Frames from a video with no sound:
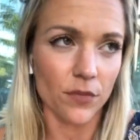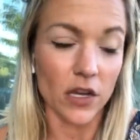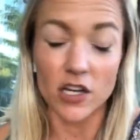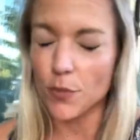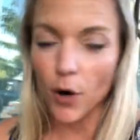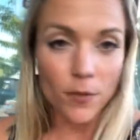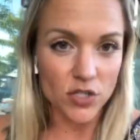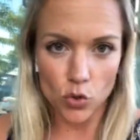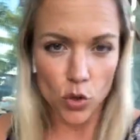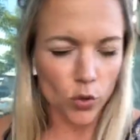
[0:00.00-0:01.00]
like a department
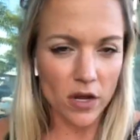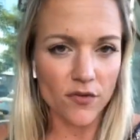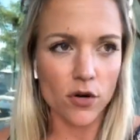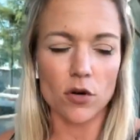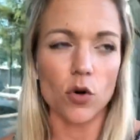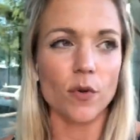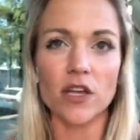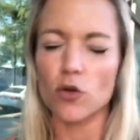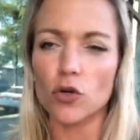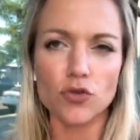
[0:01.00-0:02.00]
store or whatever, or a
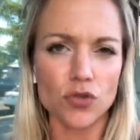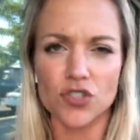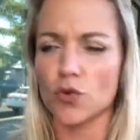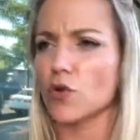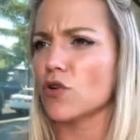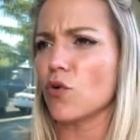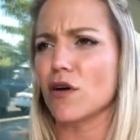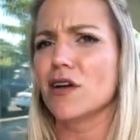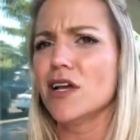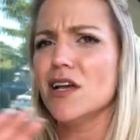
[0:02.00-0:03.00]
regular grocery store or